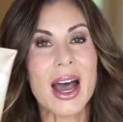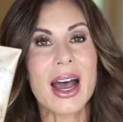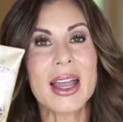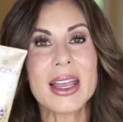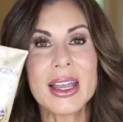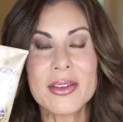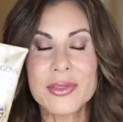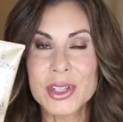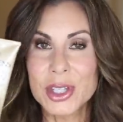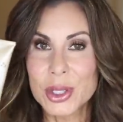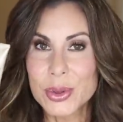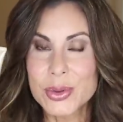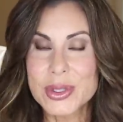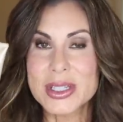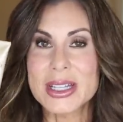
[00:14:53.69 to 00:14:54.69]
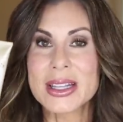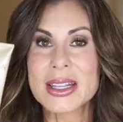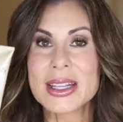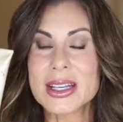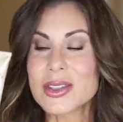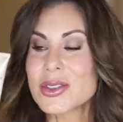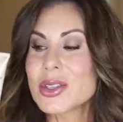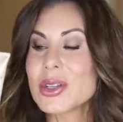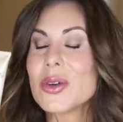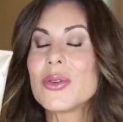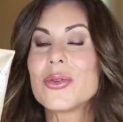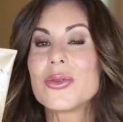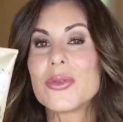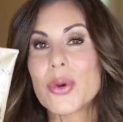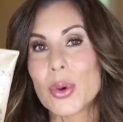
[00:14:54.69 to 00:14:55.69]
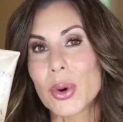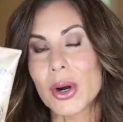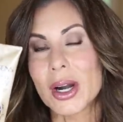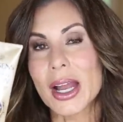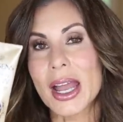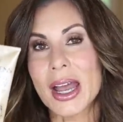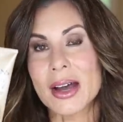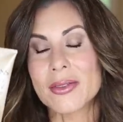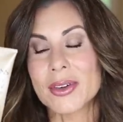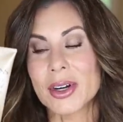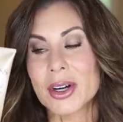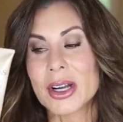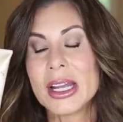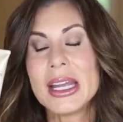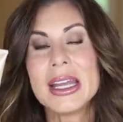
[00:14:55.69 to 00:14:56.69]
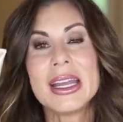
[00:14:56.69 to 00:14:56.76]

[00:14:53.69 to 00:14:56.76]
I have used this forever.